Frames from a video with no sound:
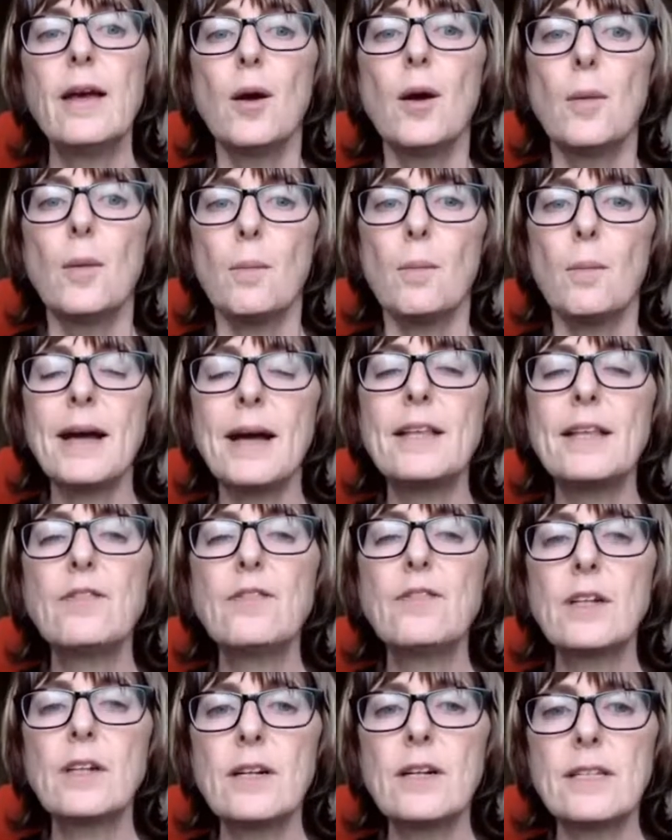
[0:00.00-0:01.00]

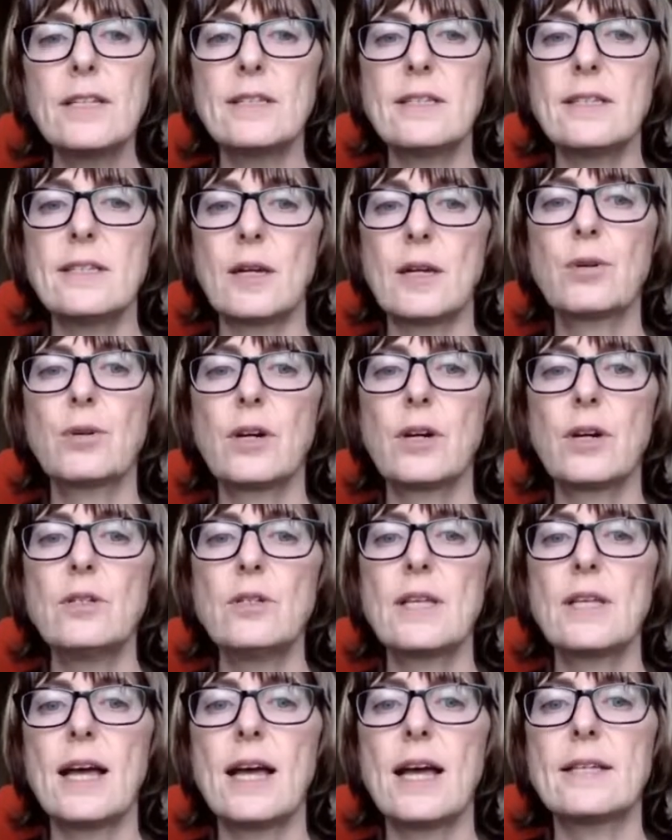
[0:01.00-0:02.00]
Mindful artistic
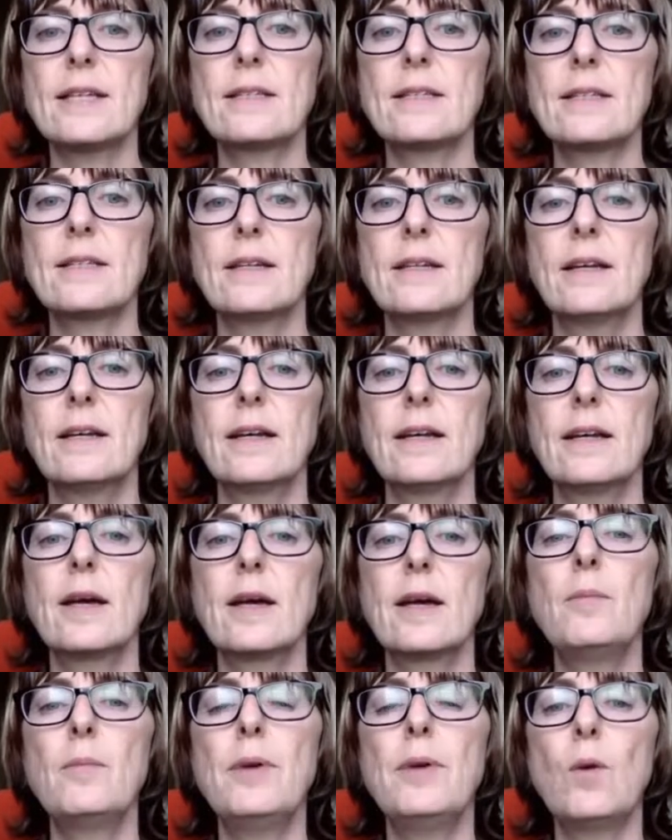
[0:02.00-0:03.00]
process
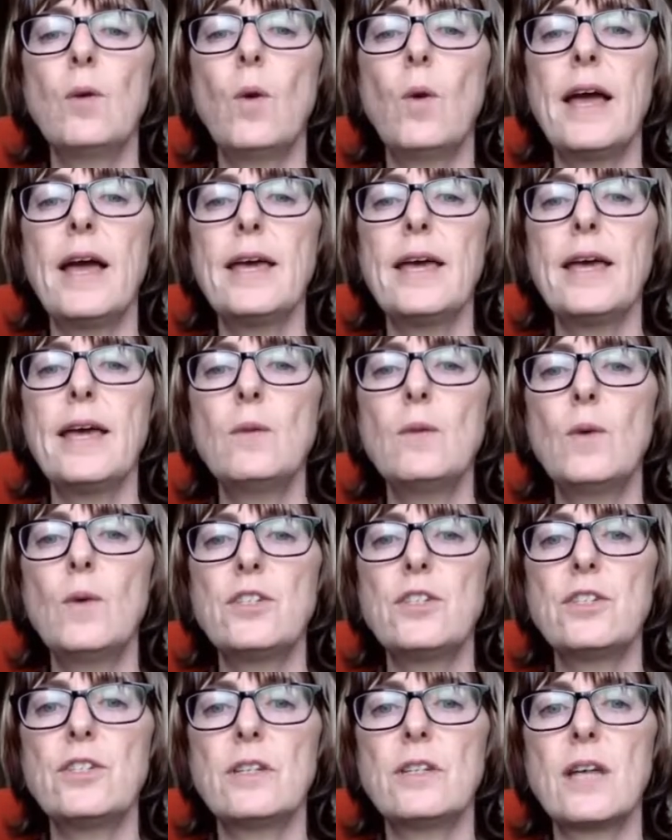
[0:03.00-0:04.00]
can be a way in
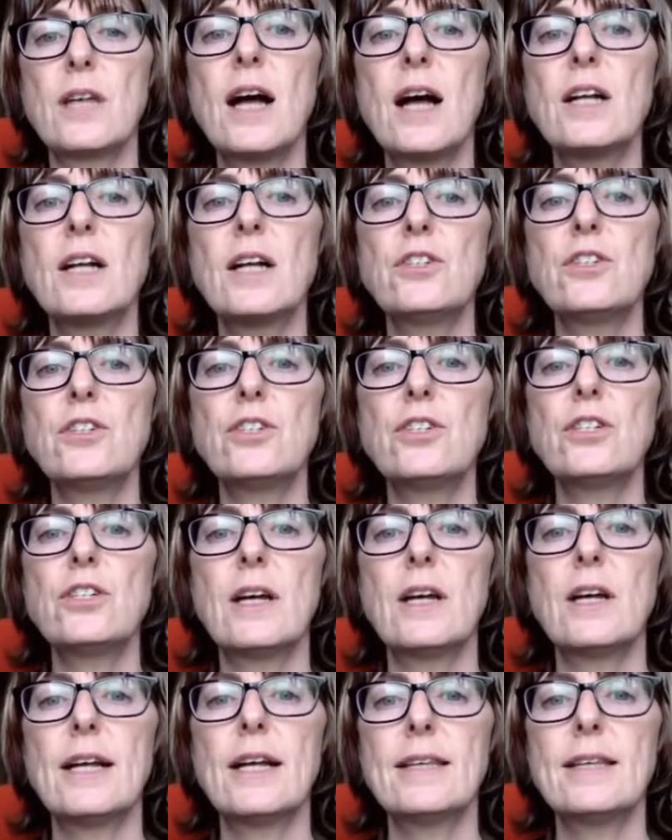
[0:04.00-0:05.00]
which to touch
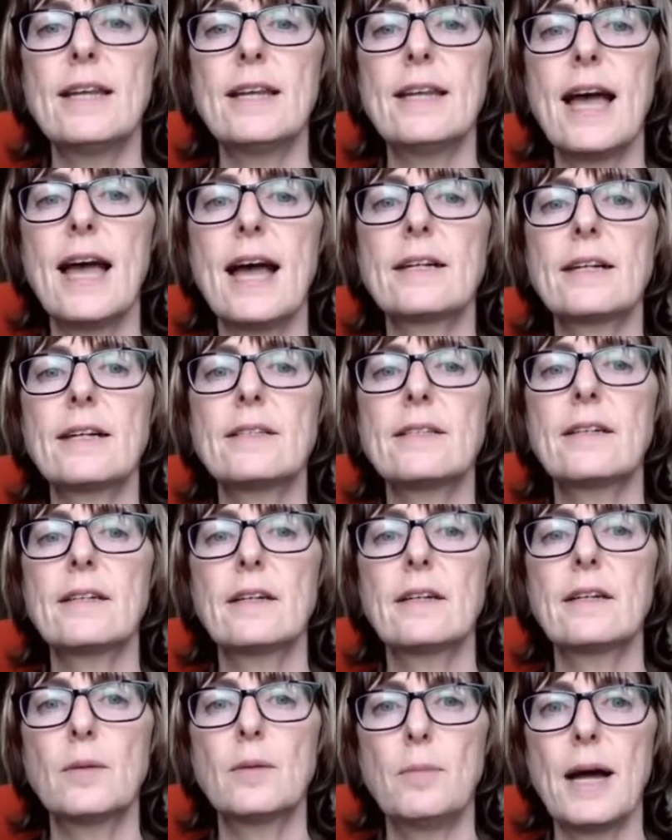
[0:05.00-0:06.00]
and enact
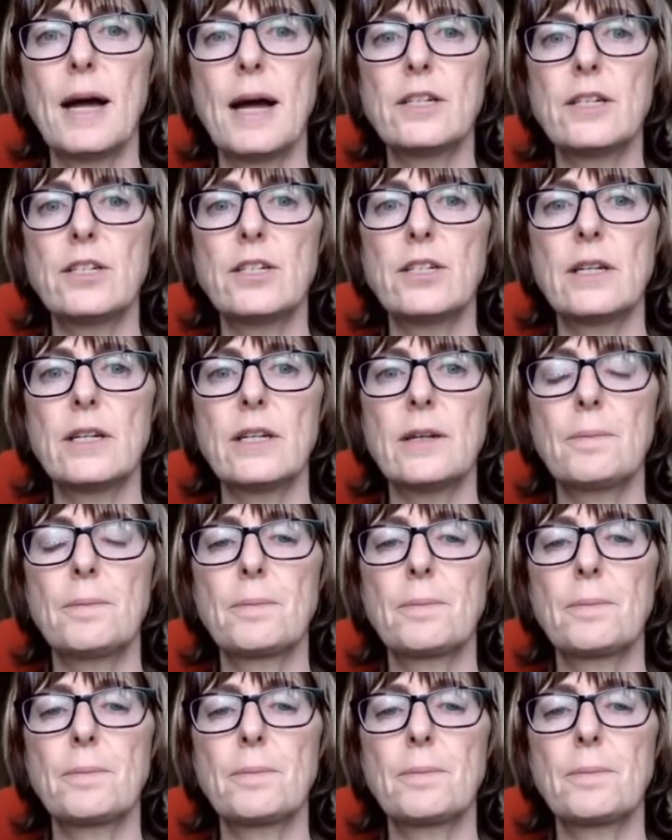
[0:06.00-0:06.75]
compassion.